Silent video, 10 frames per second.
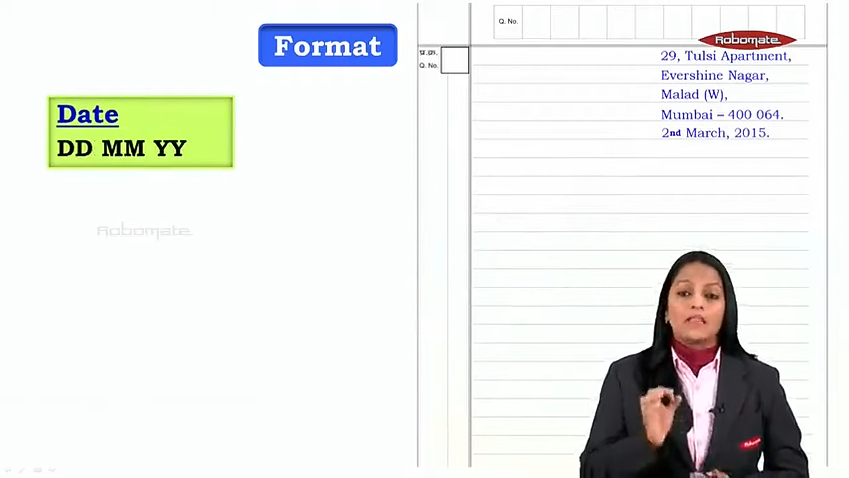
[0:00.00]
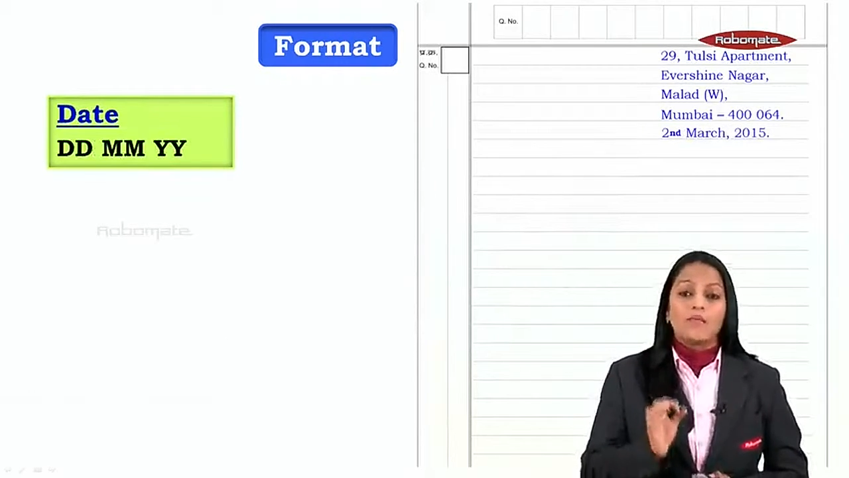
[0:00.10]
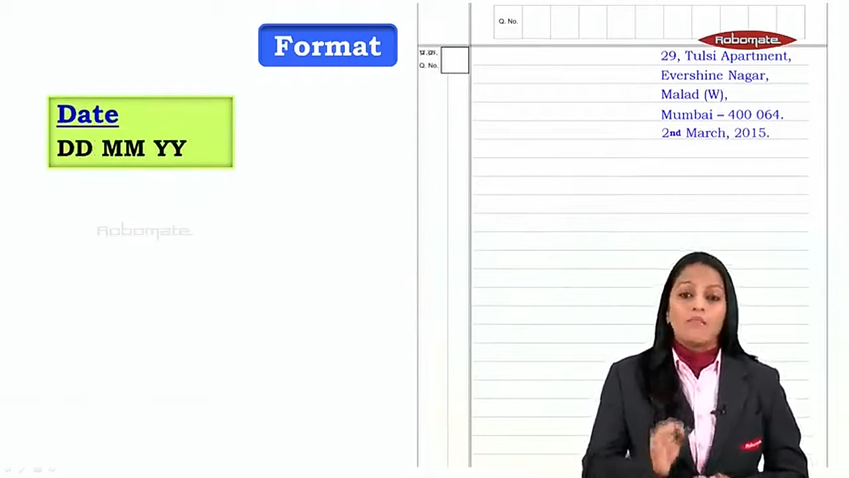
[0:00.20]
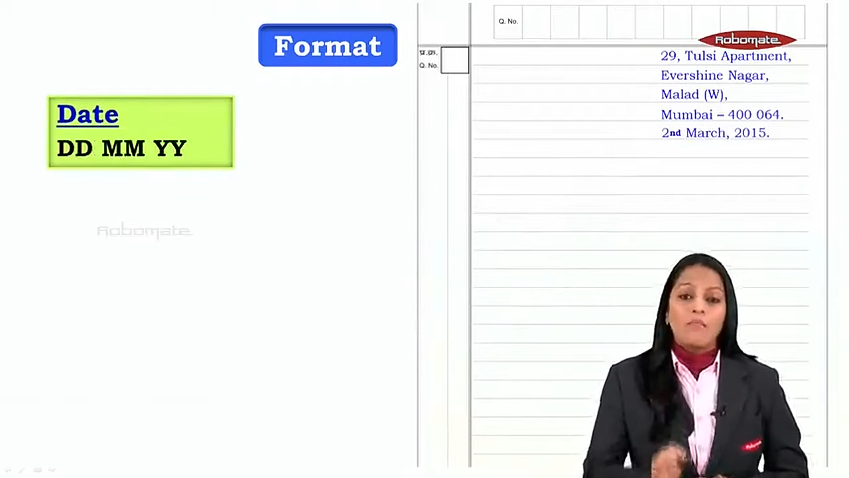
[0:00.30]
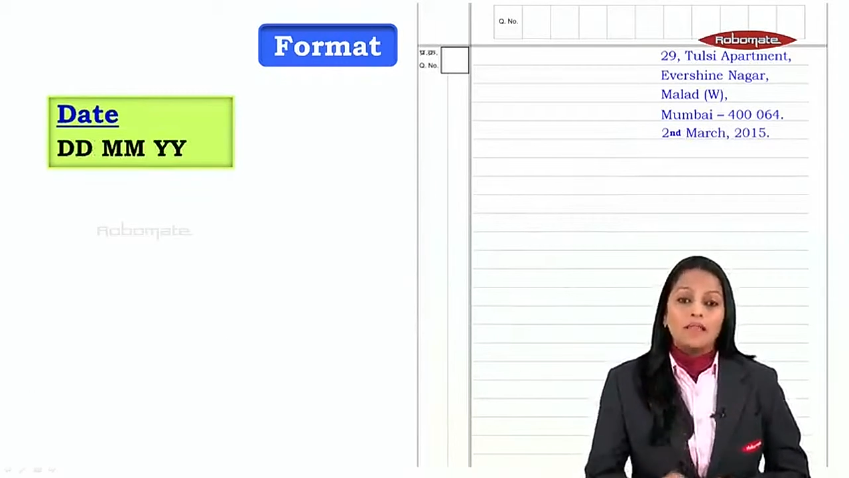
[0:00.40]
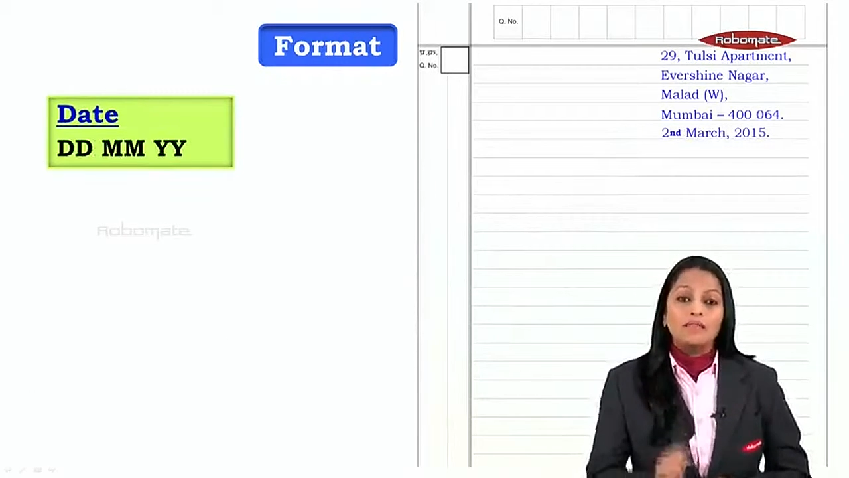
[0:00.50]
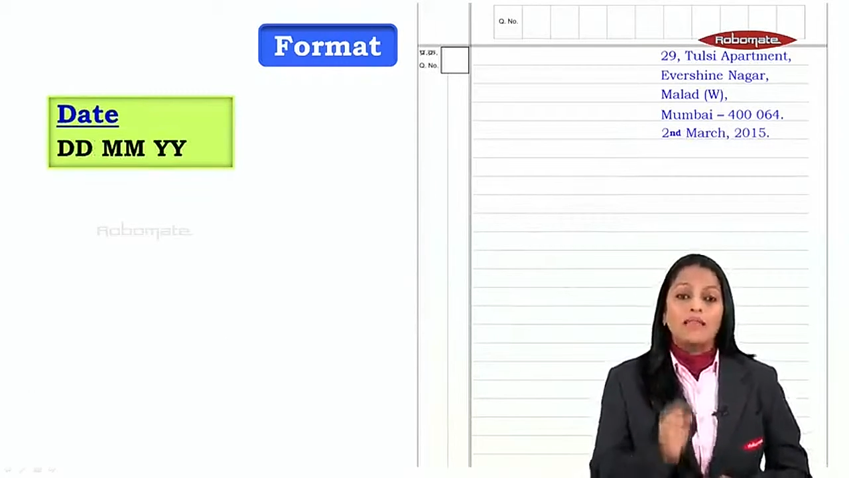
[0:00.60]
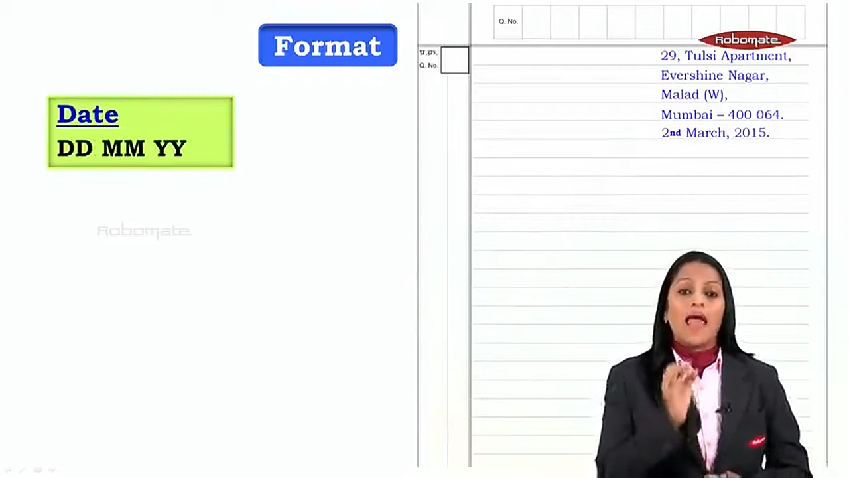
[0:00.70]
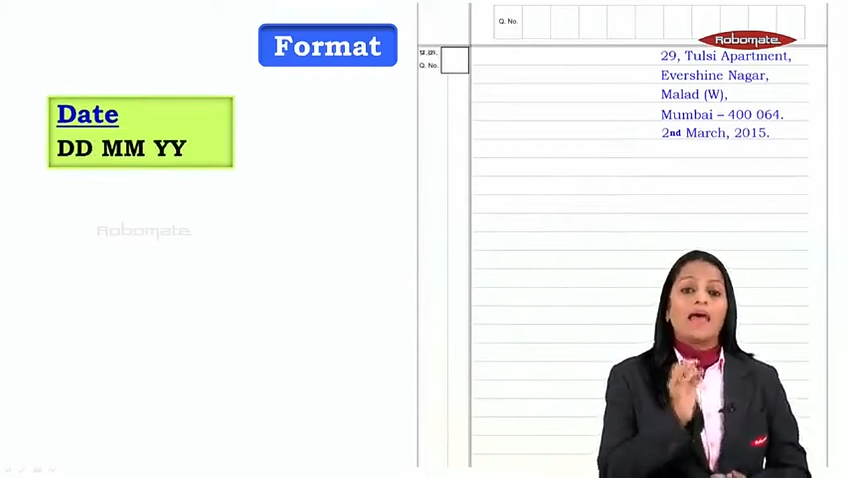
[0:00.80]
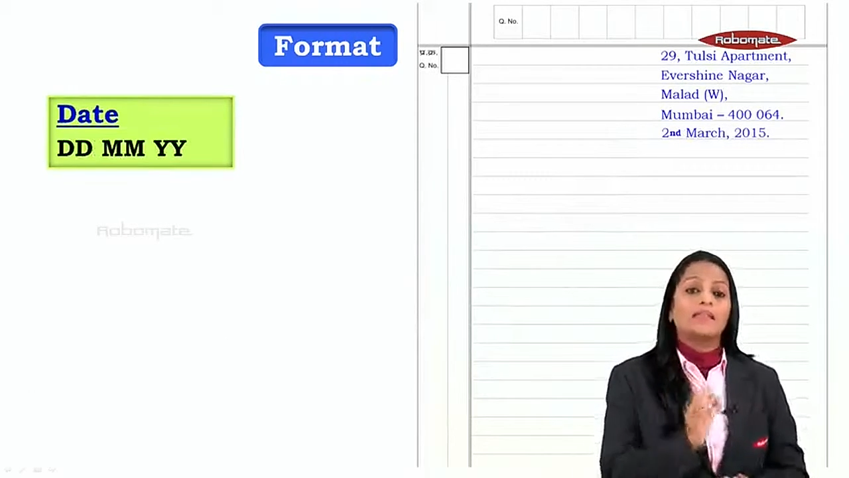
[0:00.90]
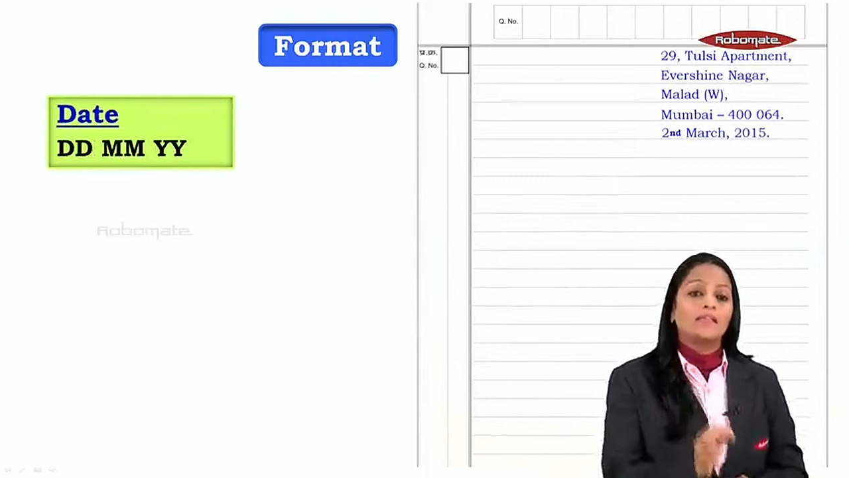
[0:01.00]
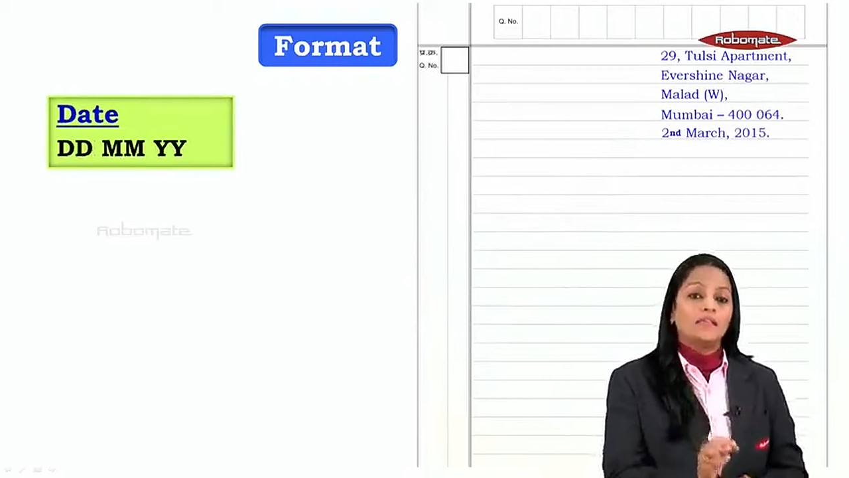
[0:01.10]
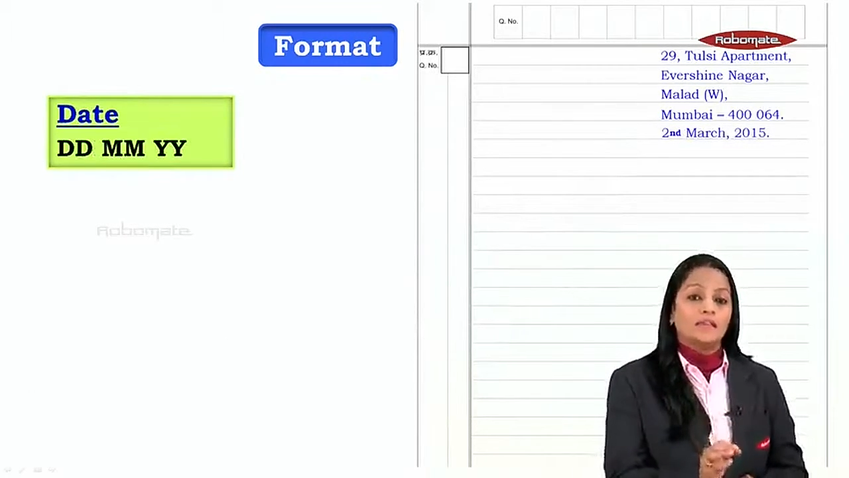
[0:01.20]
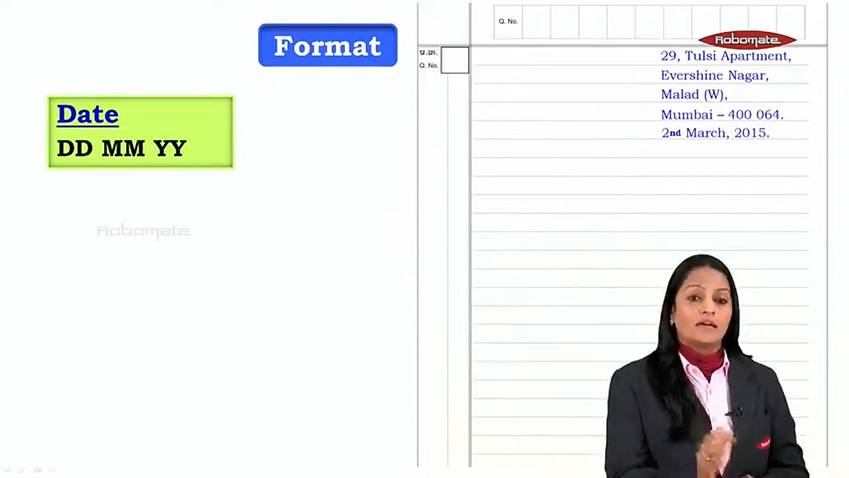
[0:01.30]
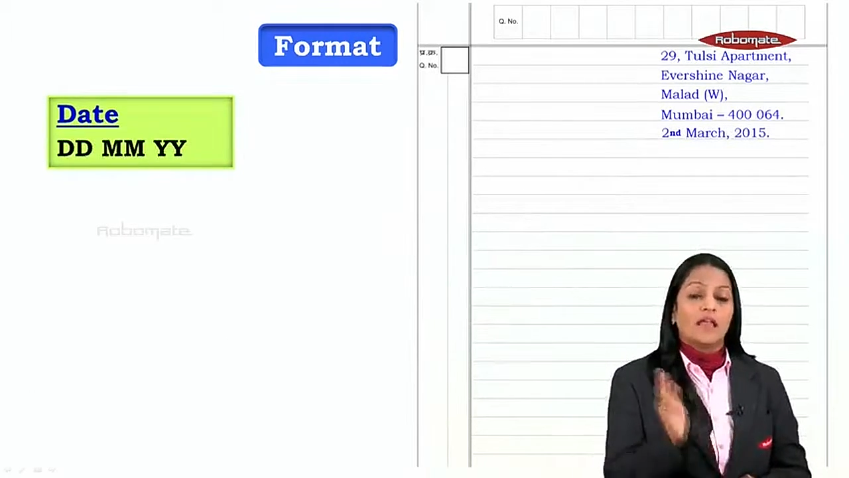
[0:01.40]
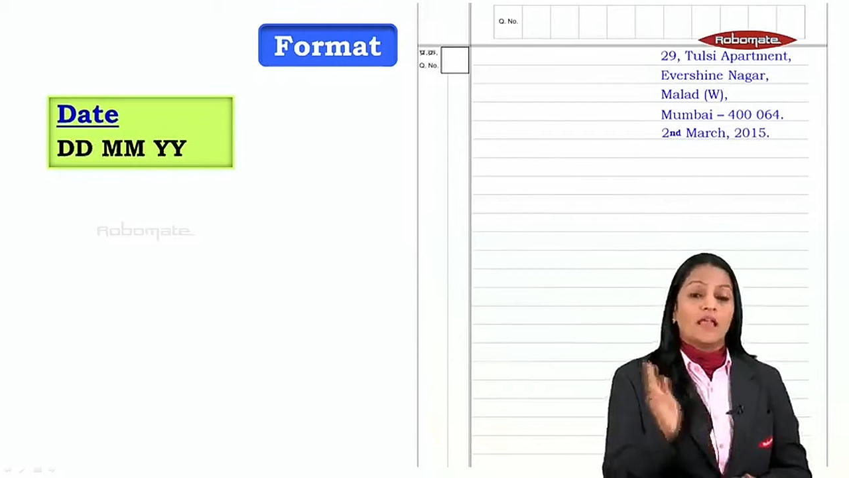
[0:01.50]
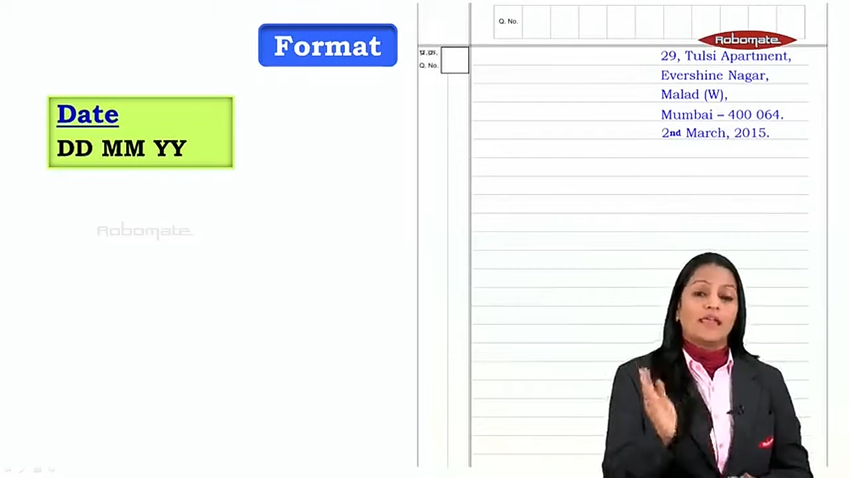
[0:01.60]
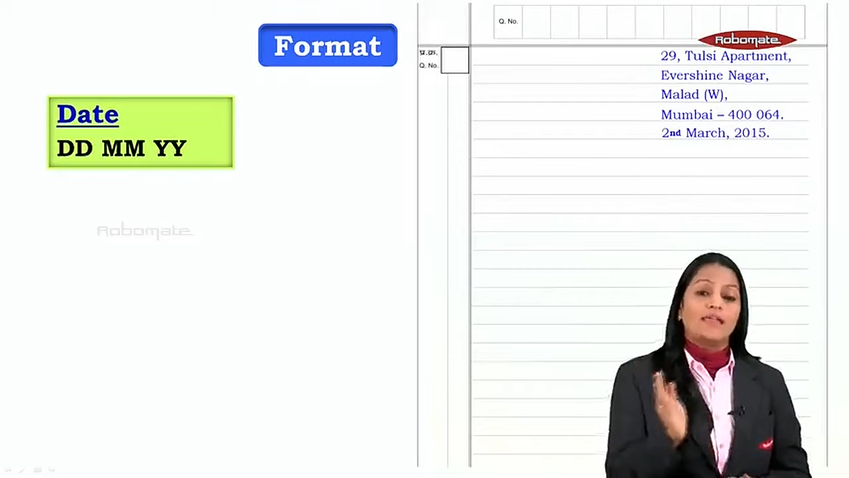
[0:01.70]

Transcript: the month and the year